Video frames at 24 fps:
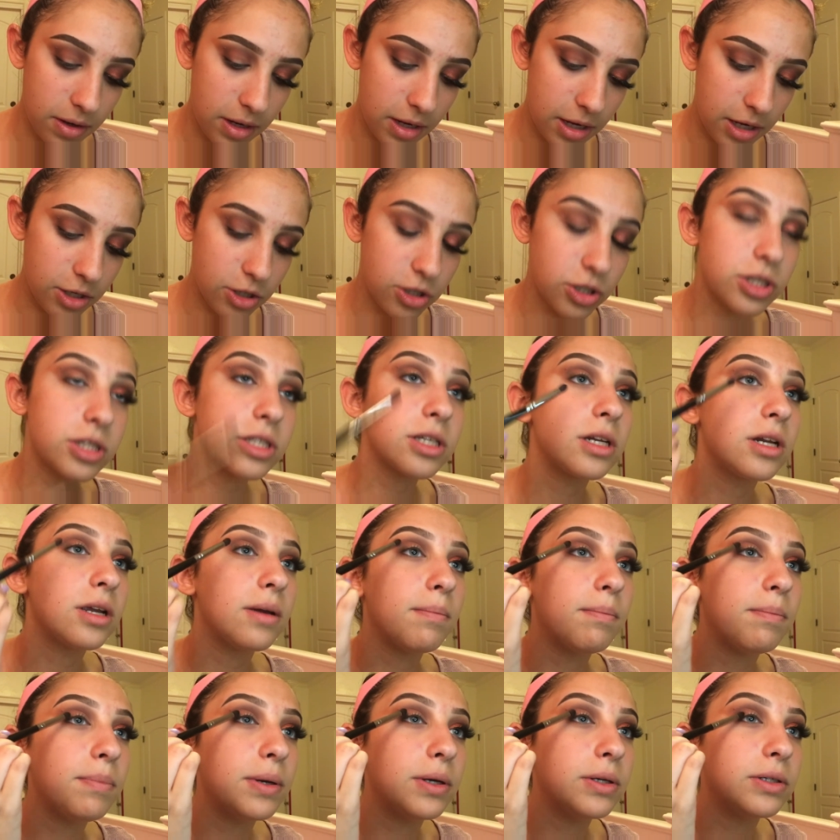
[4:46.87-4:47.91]
and you're just gonna
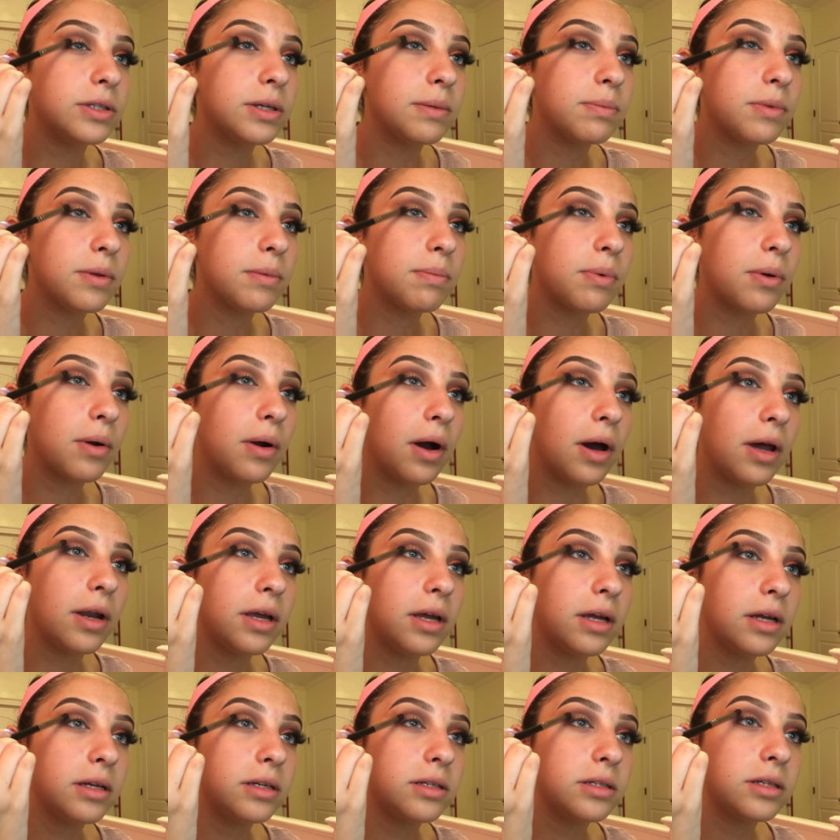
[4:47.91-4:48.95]
build up the
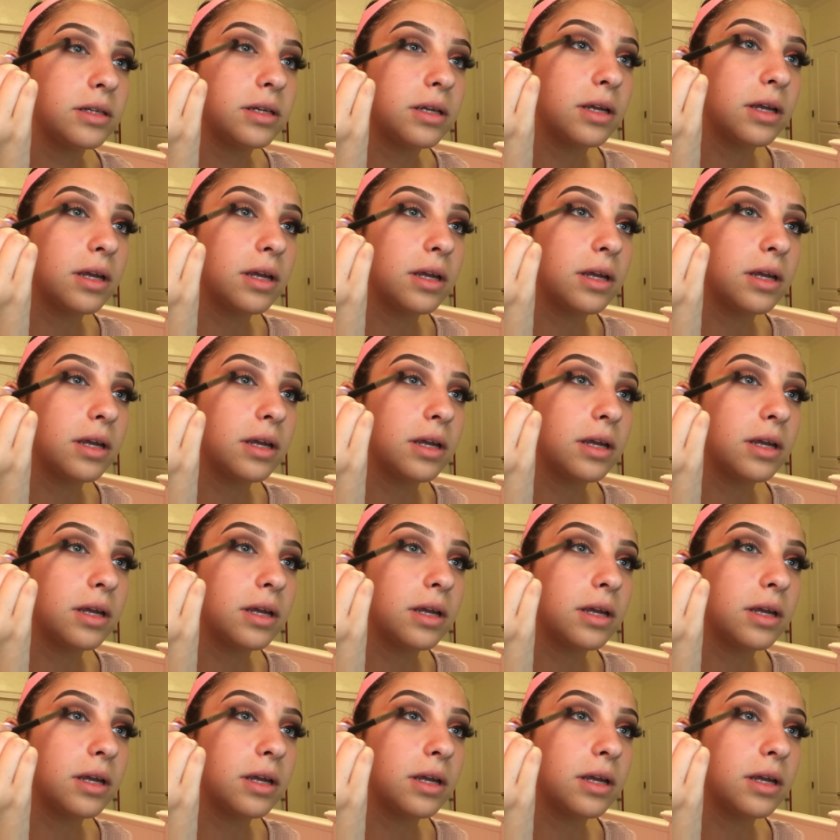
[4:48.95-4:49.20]
product.